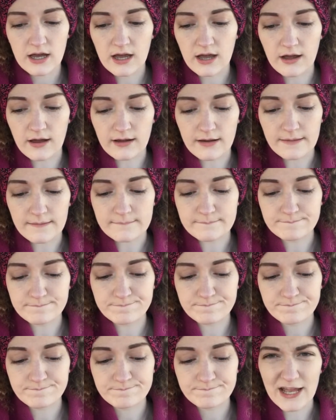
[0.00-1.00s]

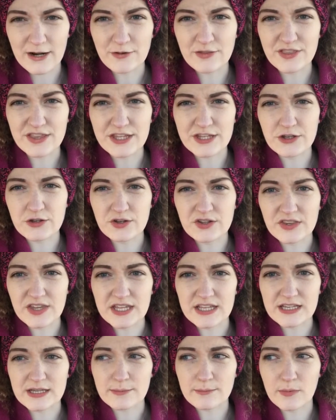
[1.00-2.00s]
I don't think you can
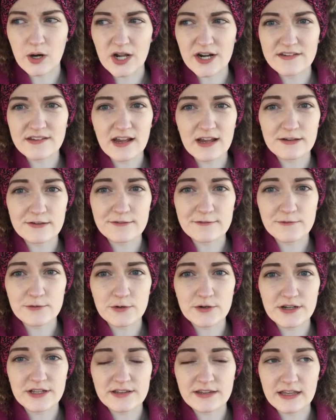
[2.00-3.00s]
like get monetized
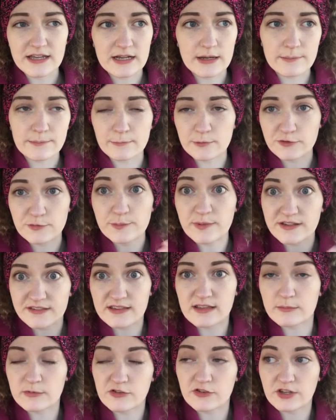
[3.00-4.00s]
for it, and like which
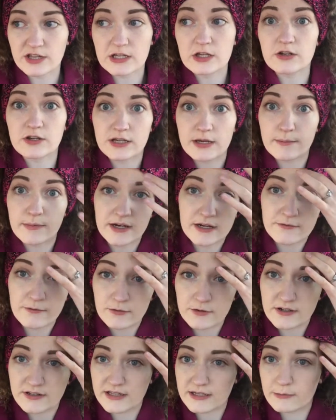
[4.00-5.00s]
basically means you get money
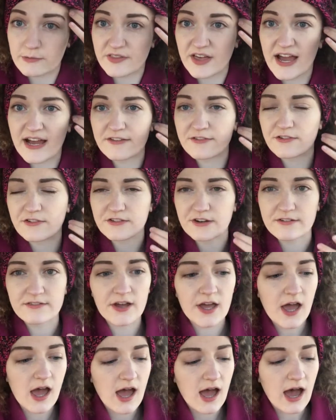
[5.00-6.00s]
for it, like with ads and stuff.
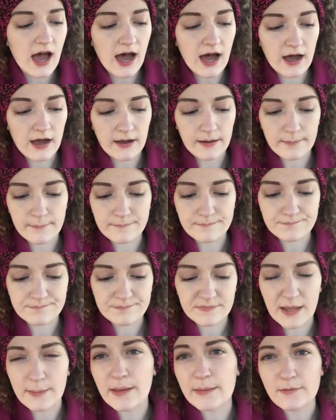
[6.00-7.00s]
I
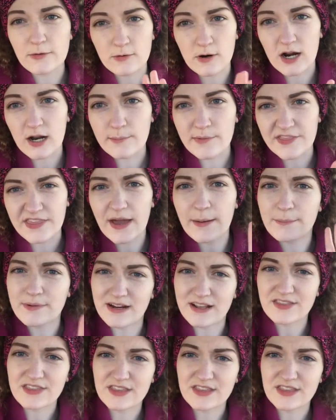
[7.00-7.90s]
may be wrong about that, but I